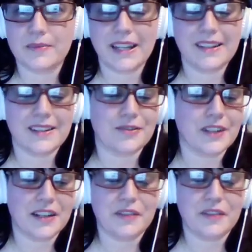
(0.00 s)
He does
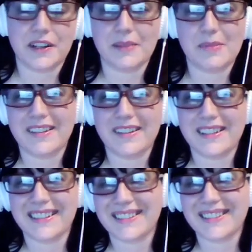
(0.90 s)
really funny
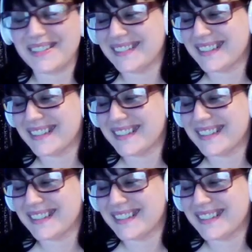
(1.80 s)
parodies as well.